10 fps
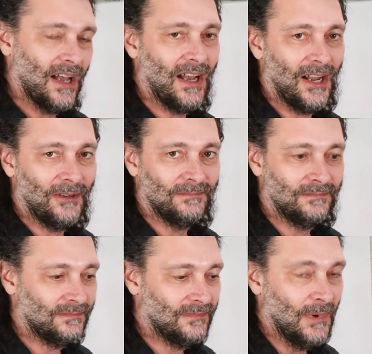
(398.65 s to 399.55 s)

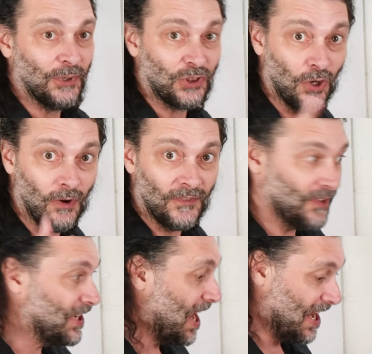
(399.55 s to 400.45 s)
But don't
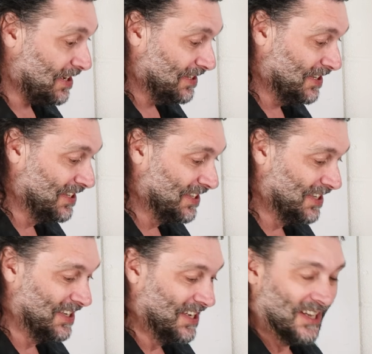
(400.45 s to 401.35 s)
forget
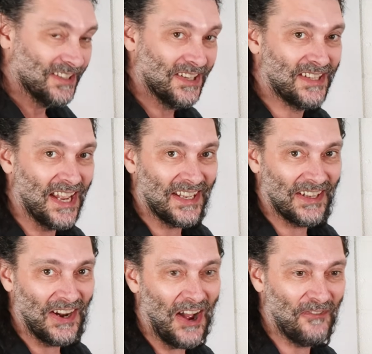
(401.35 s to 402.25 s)
to take
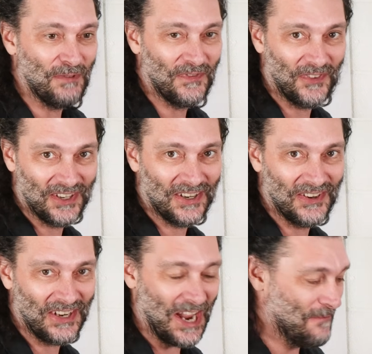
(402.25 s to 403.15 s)
it off before you
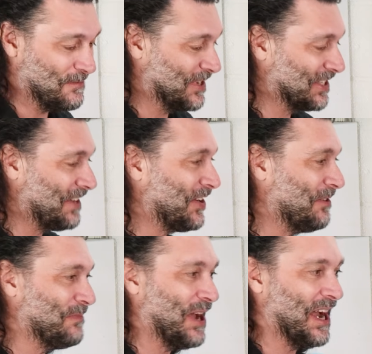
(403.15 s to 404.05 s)
go camping, because I've
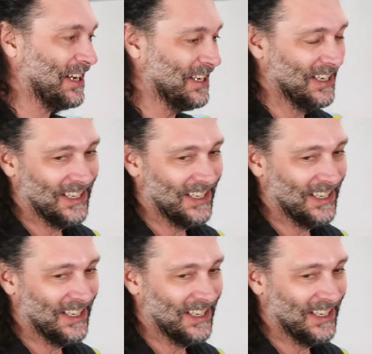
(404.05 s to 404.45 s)
come back